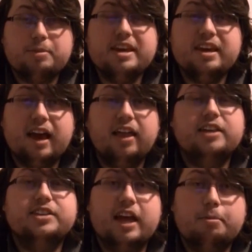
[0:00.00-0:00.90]
Me, I
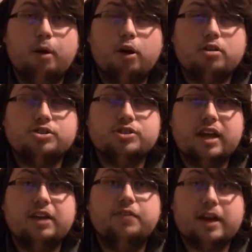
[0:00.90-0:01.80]
like to add bars
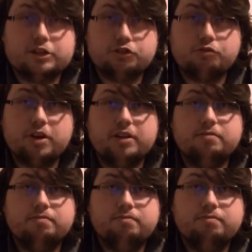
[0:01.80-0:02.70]
at a faster rate.